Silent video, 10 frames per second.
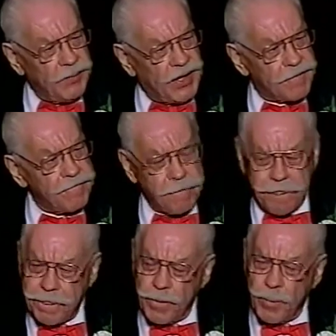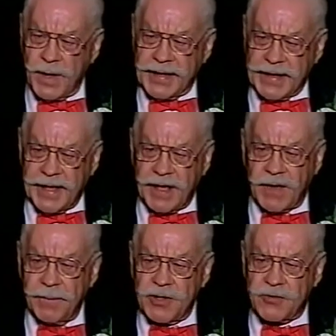But I got
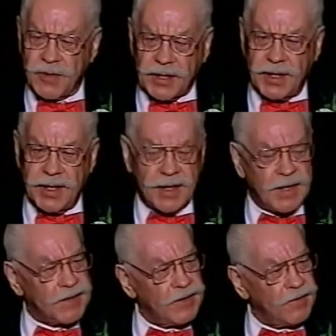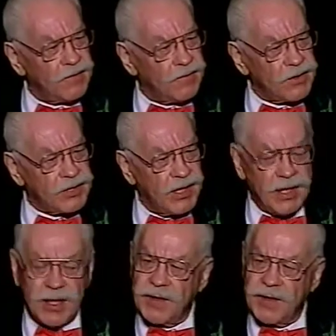out, I matriculated at the university.